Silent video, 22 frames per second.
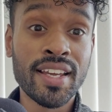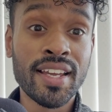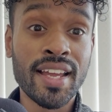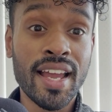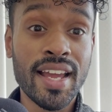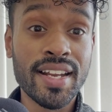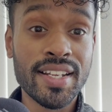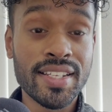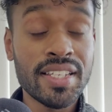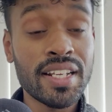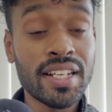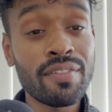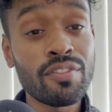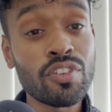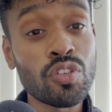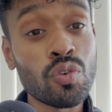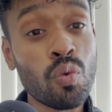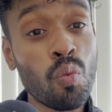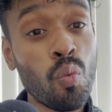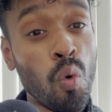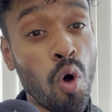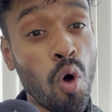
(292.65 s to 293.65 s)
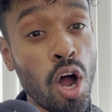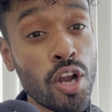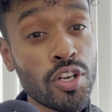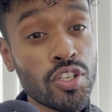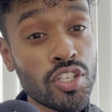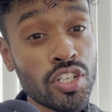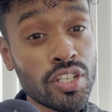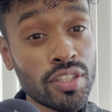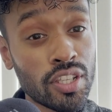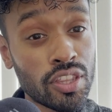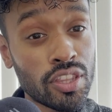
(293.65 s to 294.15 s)
instead of just
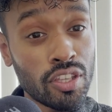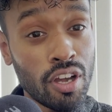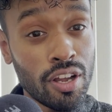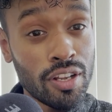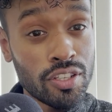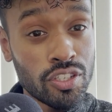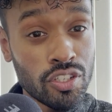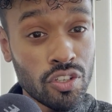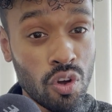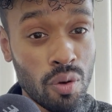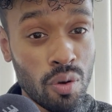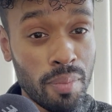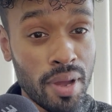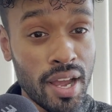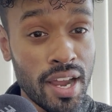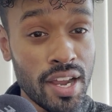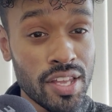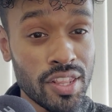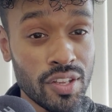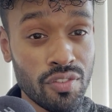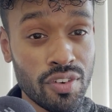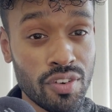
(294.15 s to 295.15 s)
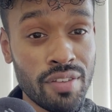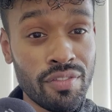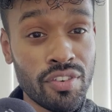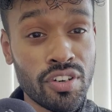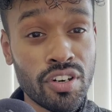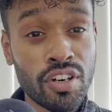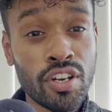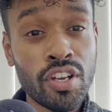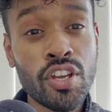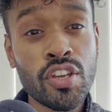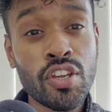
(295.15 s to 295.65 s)
watching the thoughts go by in the
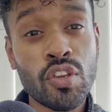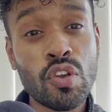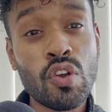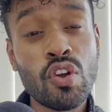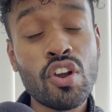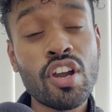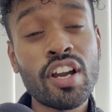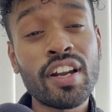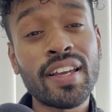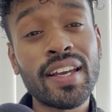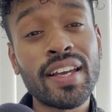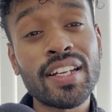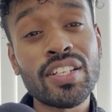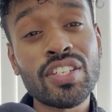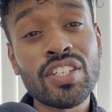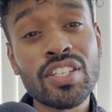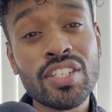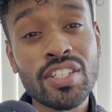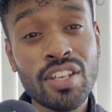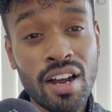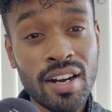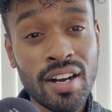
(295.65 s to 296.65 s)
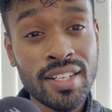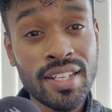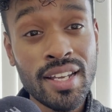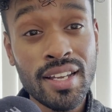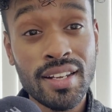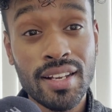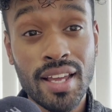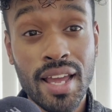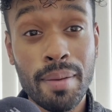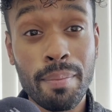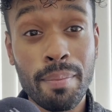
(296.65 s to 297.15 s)
river, you're going to get sucked
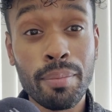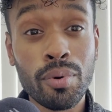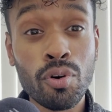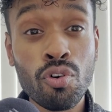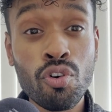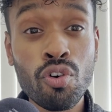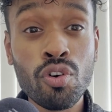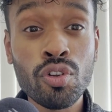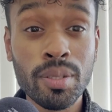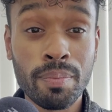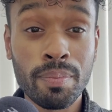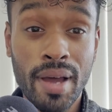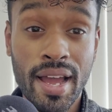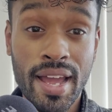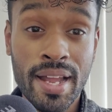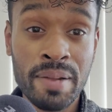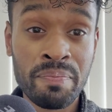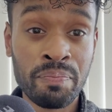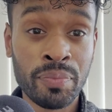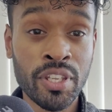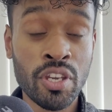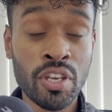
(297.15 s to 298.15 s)
in and pulled by it.